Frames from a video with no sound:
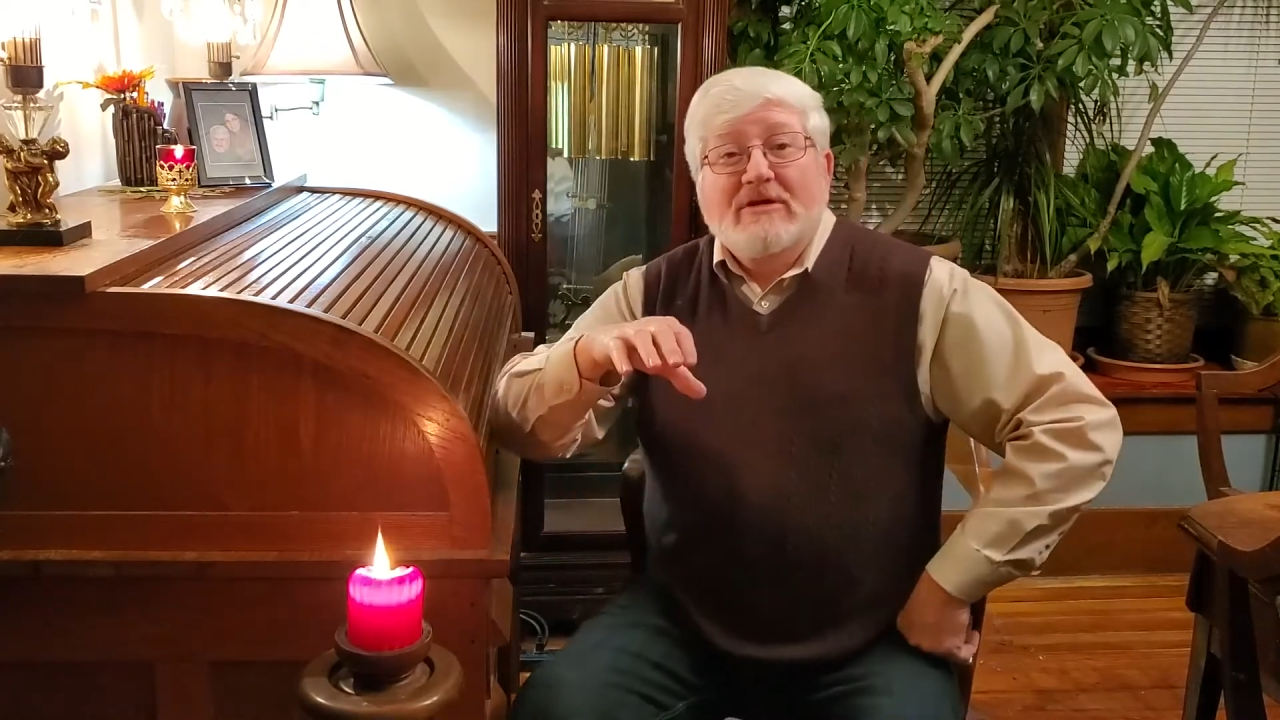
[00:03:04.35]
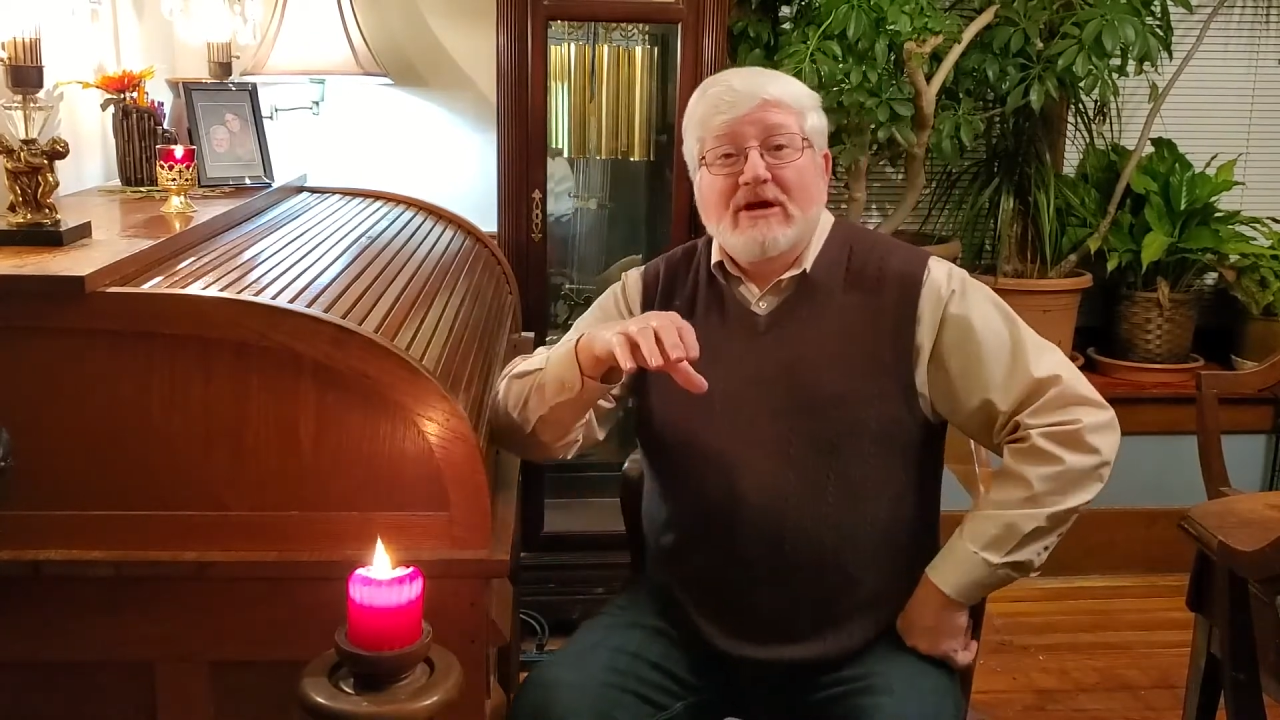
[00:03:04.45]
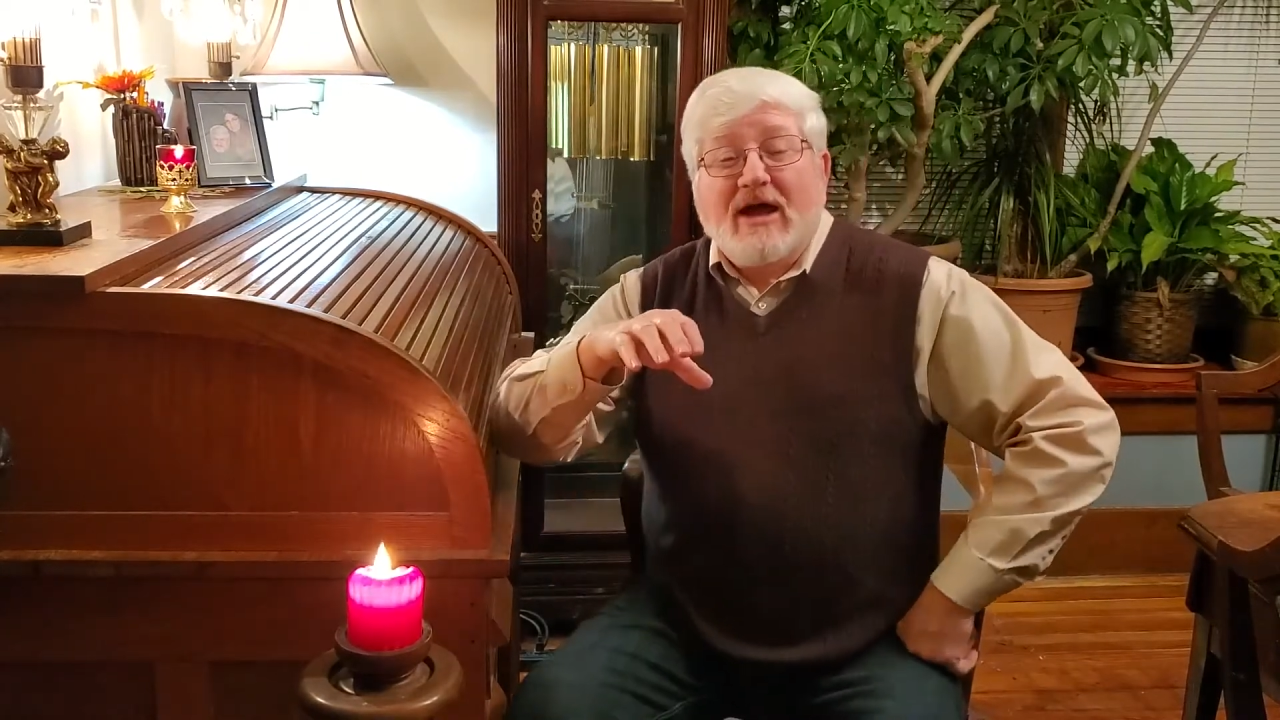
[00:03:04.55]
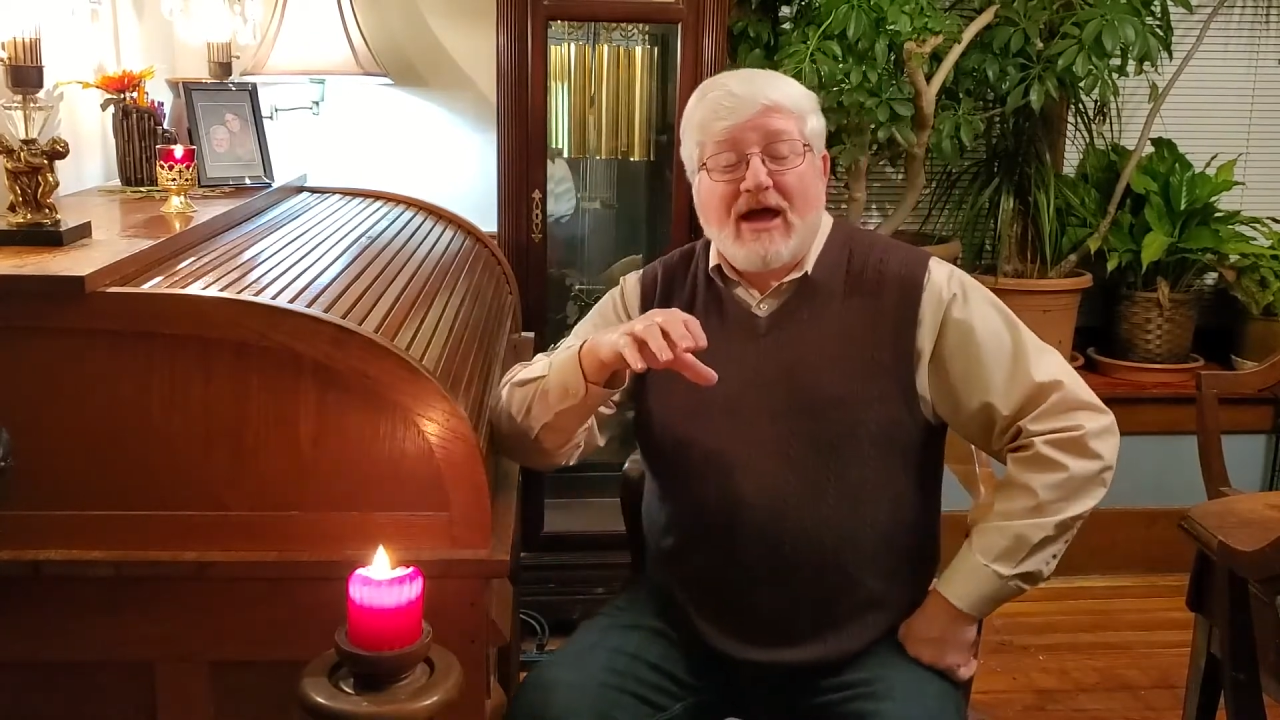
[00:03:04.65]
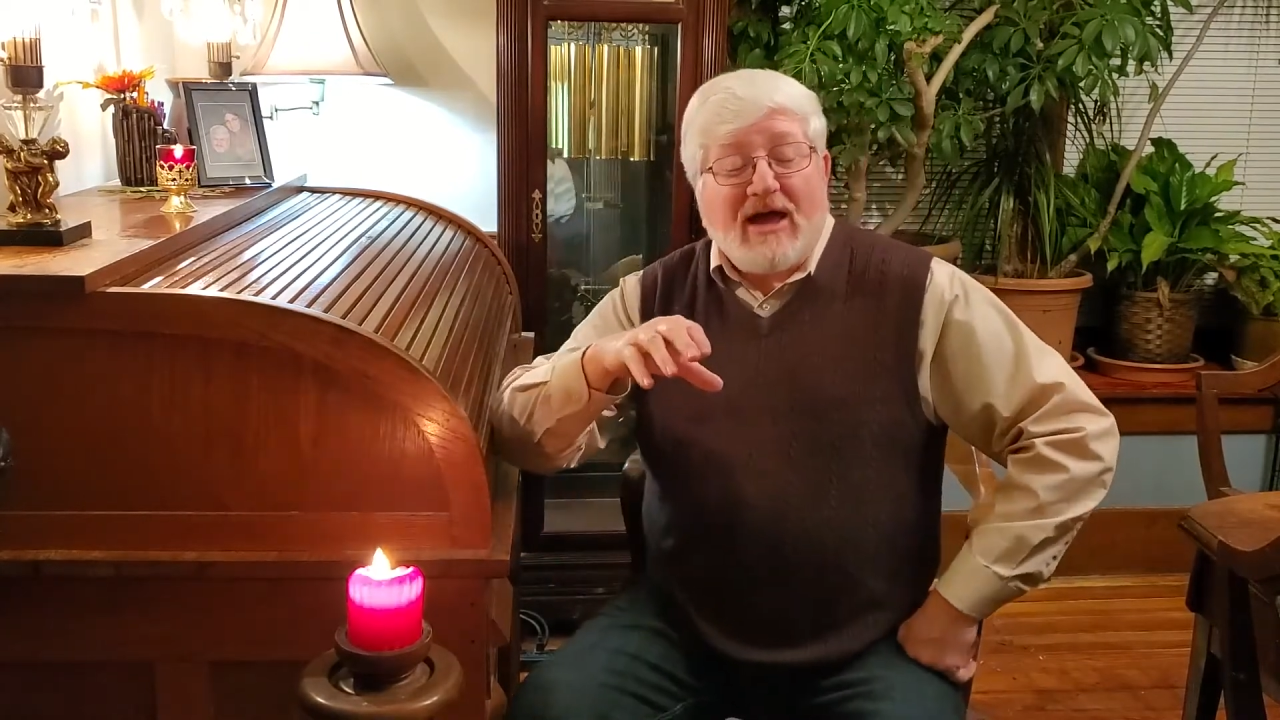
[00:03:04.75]

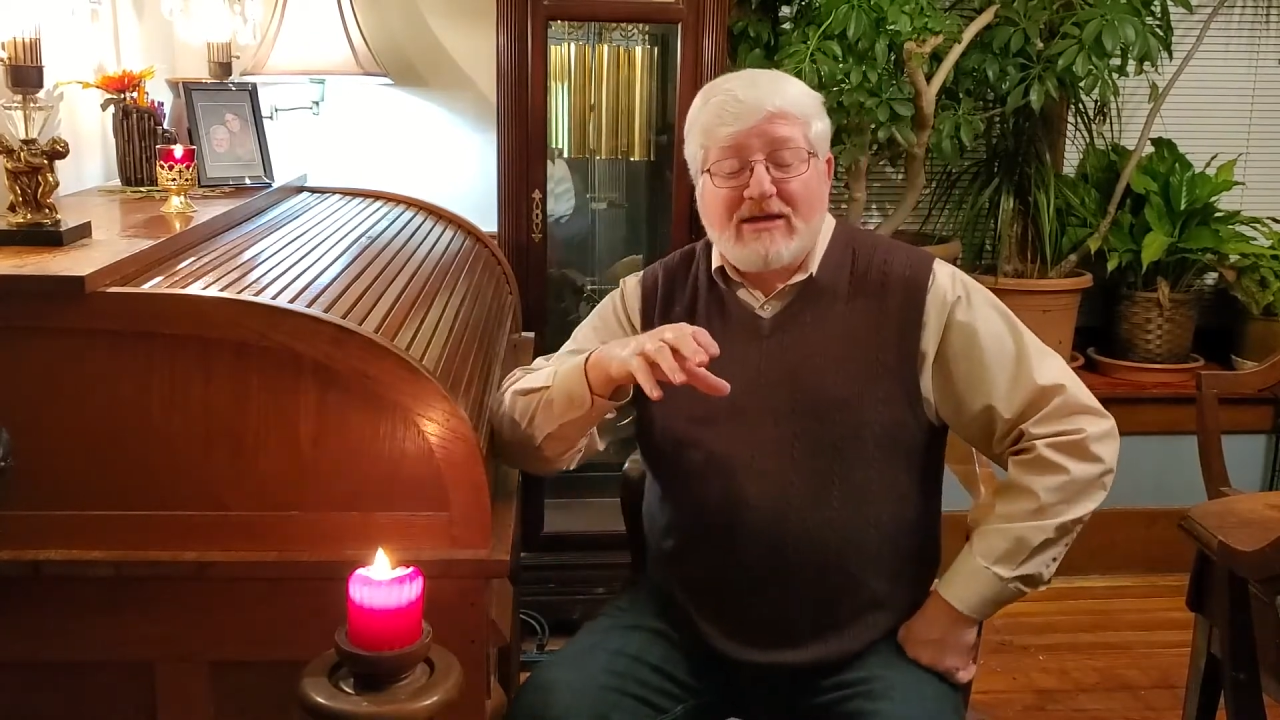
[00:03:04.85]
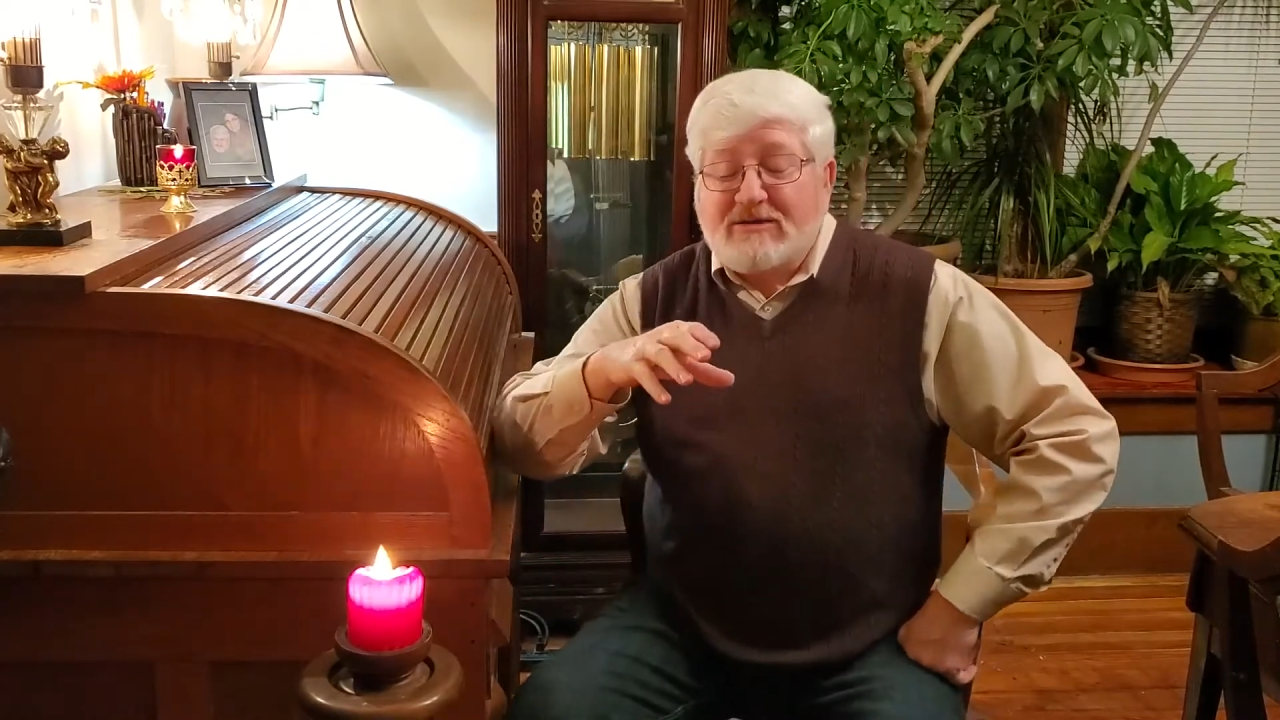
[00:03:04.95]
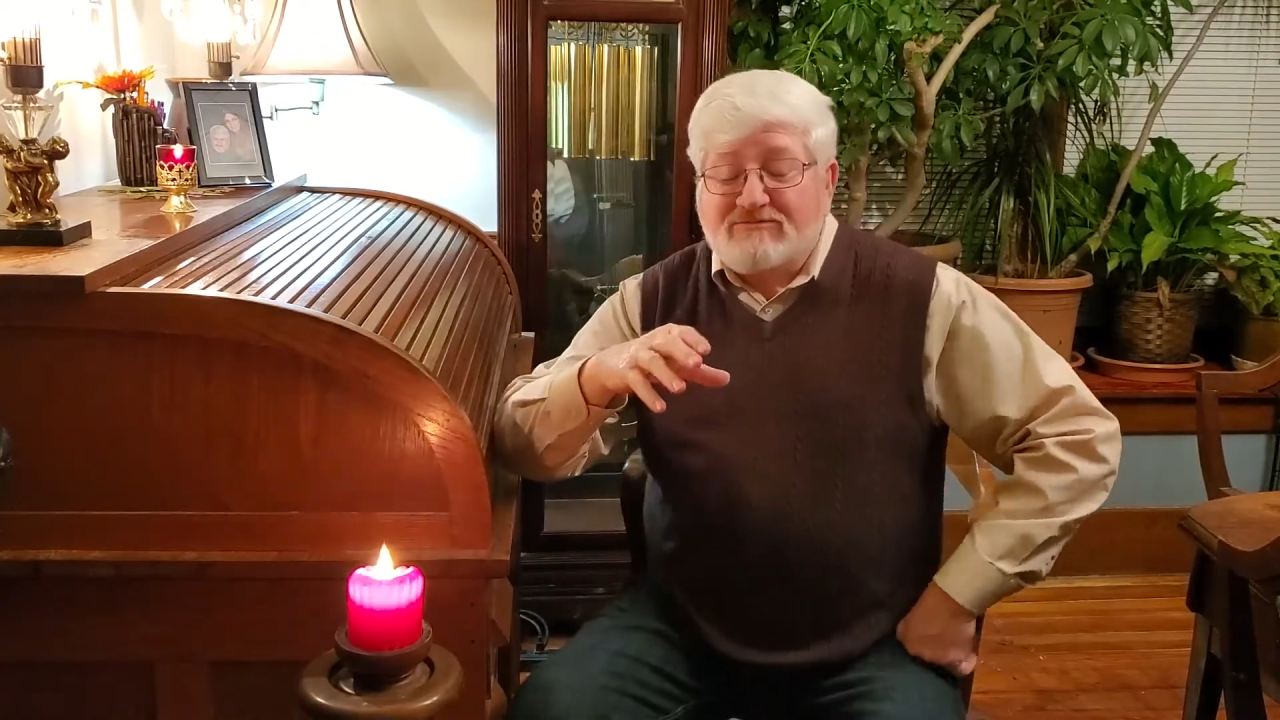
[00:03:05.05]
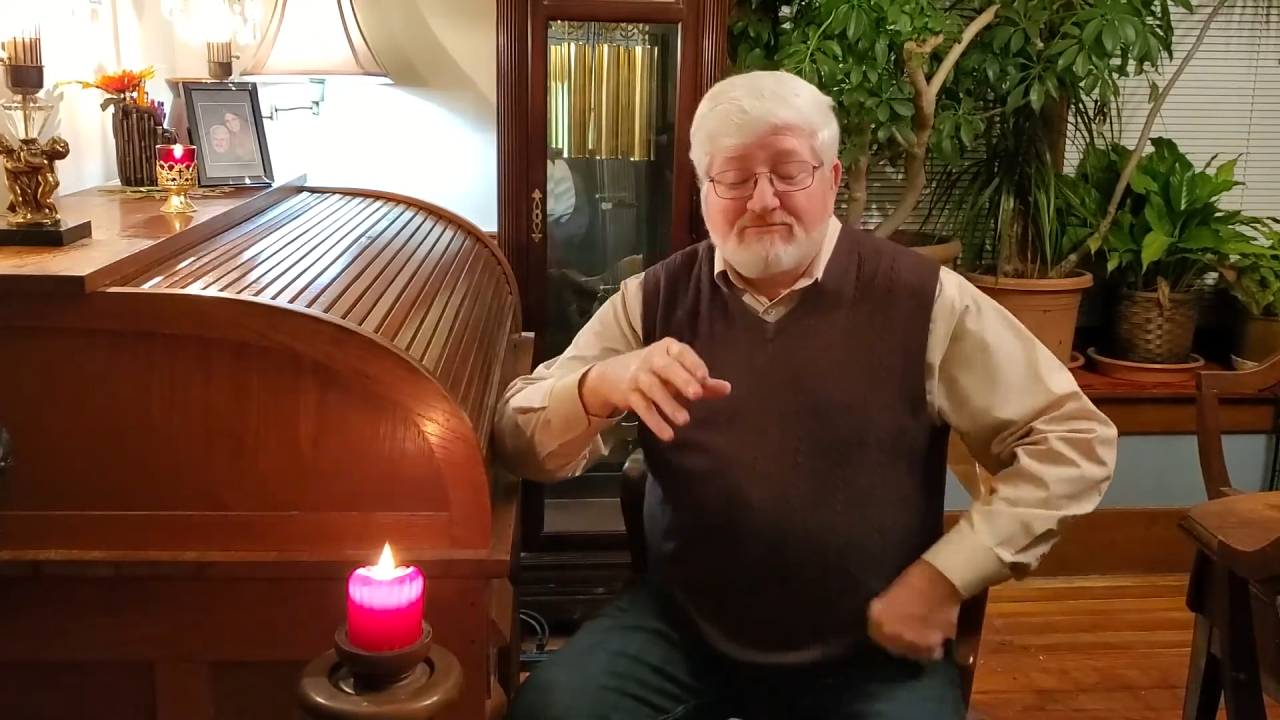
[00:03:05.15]
I